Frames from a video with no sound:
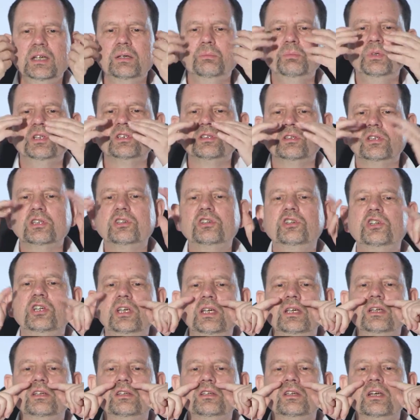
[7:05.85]
in which the
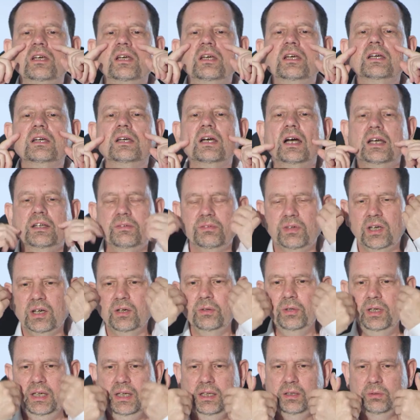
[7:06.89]
cheeks kind of
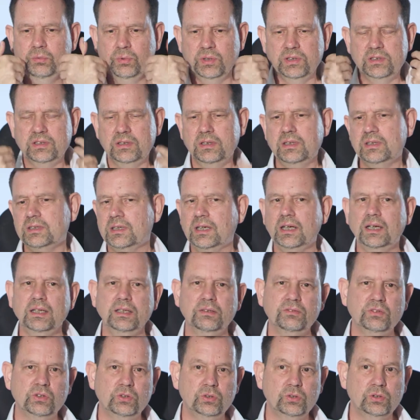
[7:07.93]
go inwards and there's a
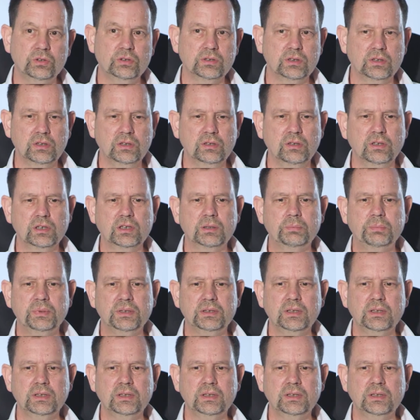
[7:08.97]
kind of gaunt look,